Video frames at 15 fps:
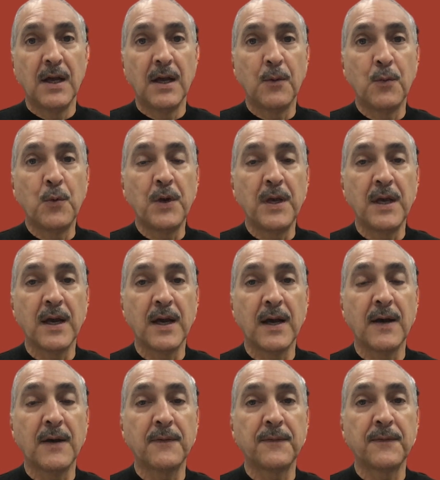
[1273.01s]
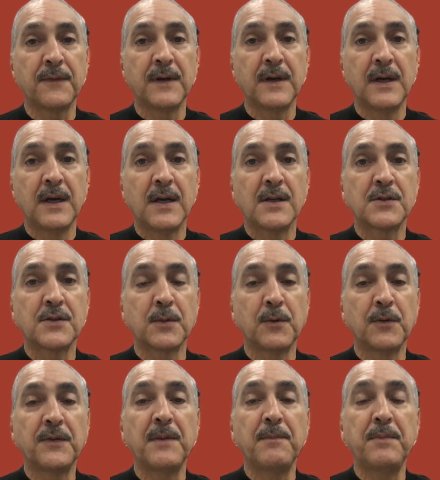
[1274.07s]
we have some
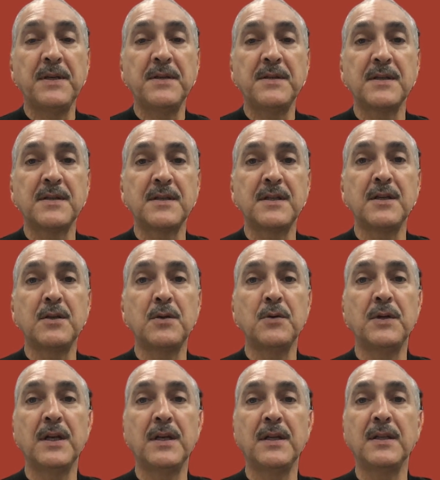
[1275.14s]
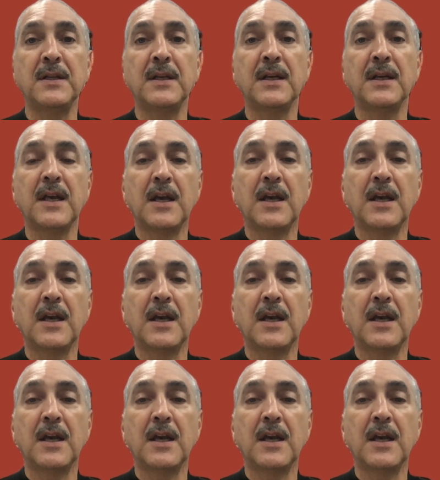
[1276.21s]
of the pieces included in the